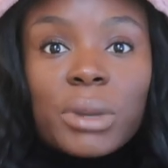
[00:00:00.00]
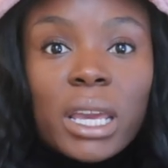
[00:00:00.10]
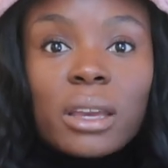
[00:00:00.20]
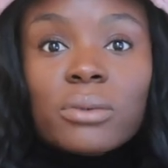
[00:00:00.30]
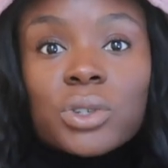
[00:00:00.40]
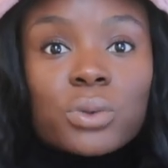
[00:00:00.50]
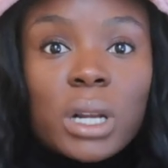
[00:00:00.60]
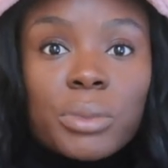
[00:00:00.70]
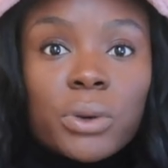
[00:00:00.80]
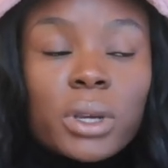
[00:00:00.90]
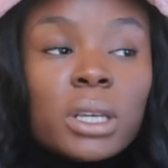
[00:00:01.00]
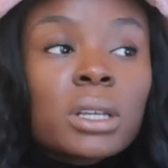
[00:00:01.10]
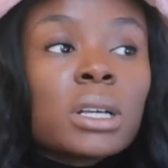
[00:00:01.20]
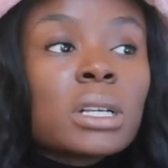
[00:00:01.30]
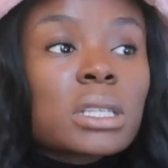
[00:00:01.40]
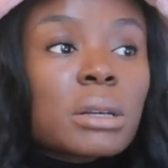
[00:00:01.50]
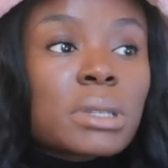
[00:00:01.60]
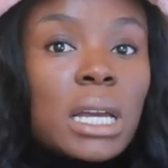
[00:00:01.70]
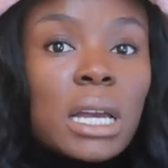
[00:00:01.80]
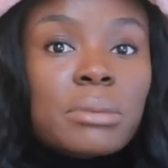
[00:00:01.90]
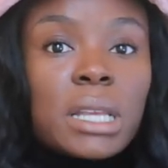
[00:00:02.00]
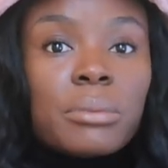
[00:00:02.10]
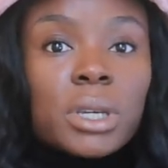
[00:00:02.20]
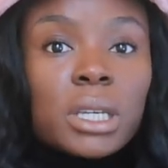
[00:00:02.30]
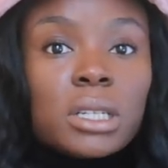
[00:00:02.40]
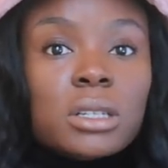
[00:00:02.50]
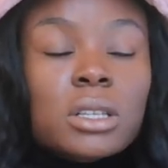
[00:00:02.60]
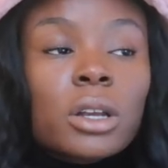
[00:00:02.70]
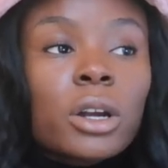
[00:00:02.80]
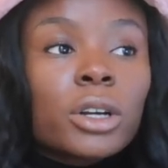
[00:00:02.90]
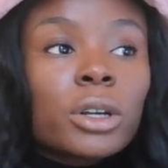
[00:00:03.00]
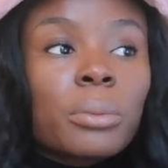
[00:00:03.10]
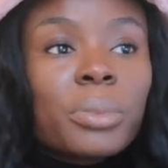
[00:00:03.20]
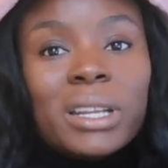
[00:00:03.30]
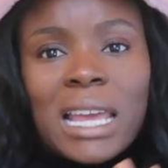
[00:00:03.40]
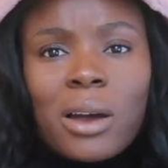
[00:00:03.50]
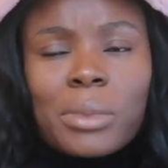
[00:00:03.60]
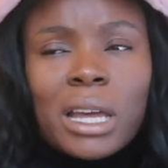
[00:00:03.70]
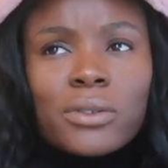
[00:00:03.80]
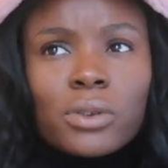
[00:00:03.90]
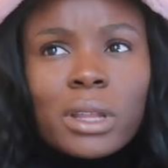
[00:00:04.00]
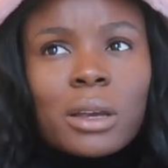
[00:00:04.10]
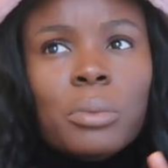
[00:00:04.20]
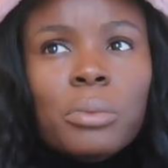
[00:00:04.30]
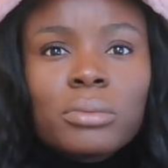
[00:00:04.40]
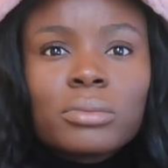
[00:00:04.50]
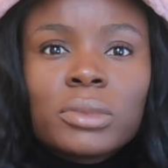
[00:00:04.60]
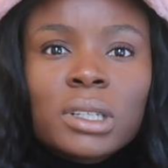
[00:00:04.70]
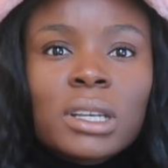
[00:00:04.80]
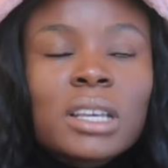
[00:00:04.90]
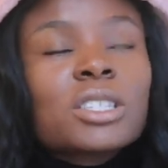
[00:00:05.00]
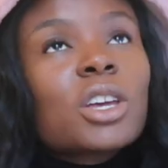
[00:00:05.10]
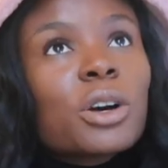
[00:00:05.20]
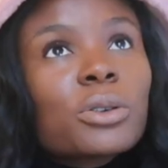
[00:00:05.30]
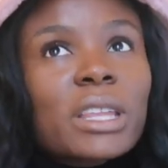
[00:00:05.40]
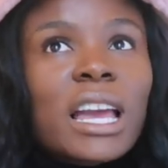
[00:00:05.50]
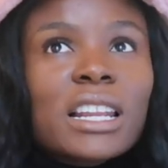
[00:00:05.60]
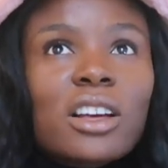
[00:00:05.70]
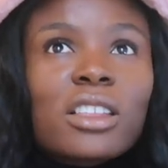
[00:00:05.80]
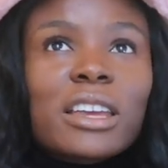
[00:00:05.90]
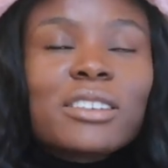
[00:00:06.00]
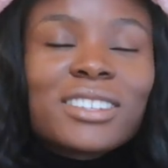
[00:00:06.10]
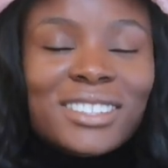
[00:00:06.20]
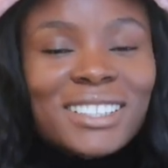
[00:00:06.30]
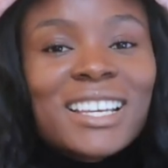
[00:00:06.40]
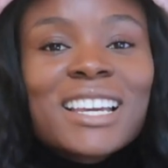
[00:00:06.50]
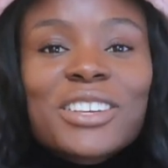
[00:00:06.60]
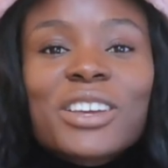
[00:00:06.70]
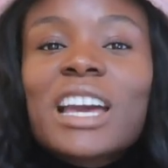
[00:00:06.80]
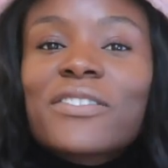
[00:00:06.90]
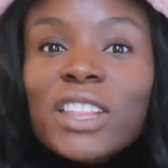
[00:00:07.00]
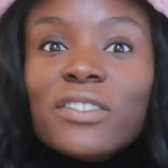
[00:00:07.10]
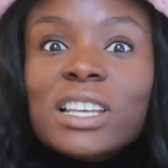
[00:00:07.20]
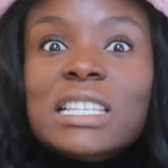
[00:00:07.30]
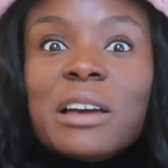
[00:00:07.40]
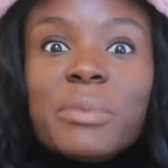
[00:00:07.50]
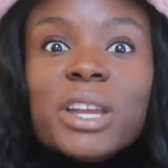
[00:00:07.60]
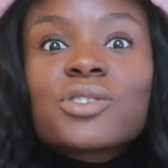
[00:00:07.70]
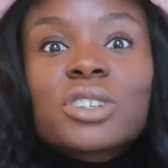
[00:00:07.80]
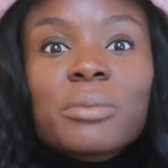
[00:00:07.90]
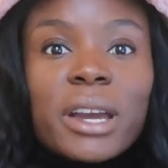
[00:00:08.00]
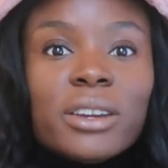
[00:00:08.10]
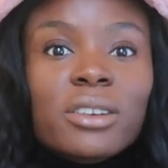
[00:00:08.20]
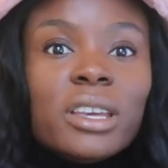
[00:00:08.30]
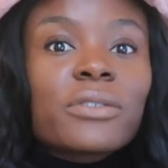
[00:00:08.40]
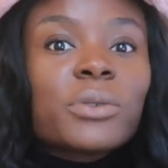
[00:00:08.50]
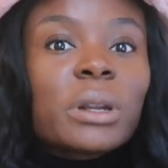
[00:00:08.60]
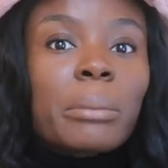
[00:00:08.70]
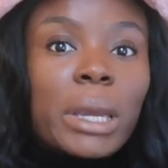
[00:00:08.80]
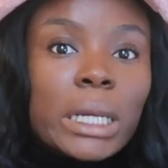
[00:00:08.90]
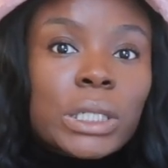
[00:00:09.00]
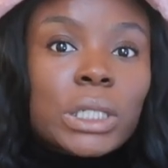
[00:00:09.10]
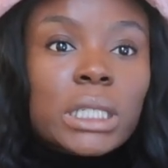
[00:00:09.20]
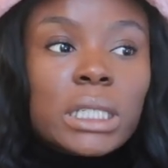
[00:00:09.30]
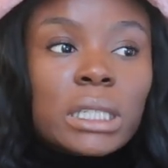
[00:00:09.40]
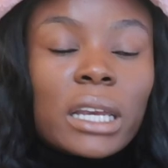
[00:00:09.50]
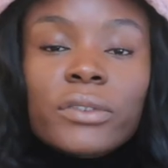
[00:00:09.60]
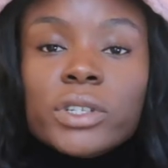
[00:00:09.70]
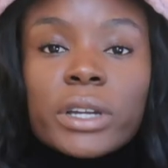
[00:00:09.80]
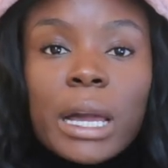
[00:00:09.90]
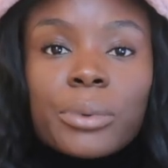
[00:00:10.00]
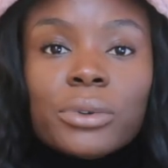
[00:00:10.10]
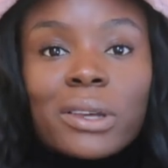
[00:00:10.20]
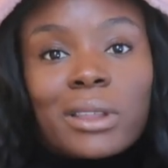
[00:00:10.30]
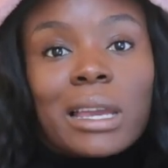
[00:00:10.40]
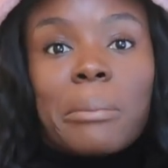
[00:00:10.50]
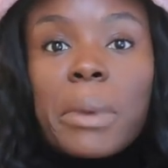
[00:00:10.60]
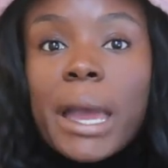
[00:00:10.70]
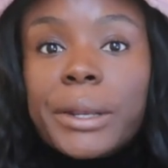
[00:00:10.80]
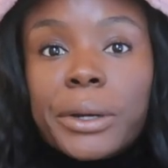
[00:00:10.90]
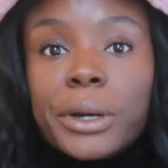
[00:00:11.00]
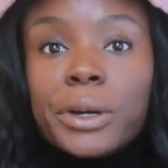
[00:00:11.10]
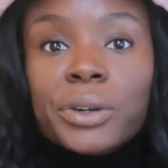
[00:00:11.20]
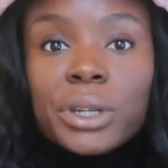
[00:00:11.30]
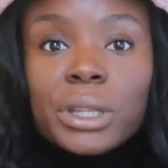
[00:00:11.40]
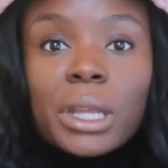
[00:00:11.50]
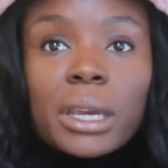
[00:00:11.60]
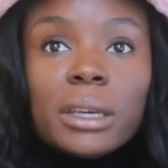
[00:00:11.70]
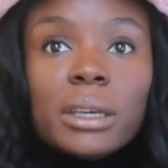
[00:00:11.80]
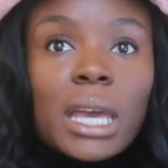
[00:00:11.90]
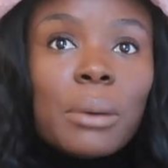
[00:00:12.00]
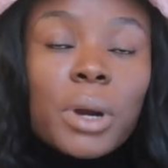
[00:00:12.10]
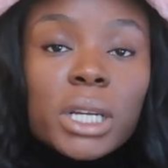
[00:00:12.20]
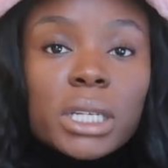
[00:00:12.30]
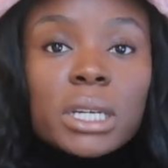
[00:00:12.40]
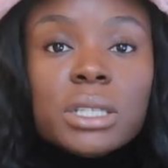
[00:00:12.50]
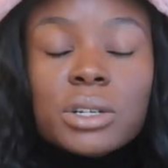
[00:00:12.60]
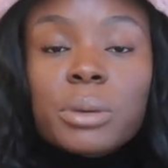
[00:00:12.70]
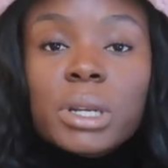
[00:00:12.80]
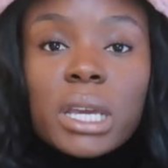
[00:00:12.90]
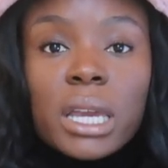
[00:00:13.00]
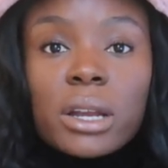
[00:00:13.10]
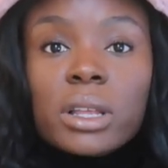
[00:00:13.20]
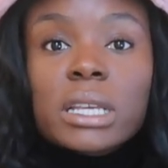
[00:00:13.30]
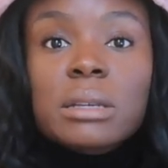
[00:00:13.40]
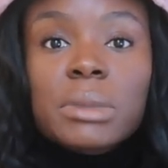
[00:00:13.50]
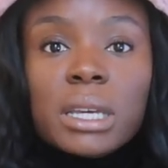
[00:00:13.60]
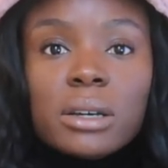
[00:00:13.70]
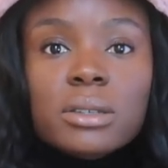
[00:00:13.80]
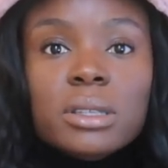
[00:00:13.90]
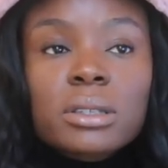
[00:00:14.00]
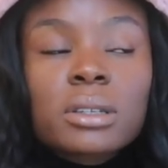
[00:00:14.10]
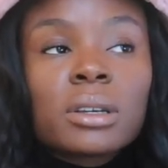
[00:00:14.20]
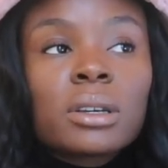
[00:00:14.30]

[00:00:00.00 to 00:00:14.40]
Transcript: M&A, which is what I'm doing. Sometimes that means, but now I'm kind of doing like, so they kind of call like, you can kind of think of it as like a major and a minor. Like if you want to major in like venture capital, you have like minor in like cap markets or M&A or like something else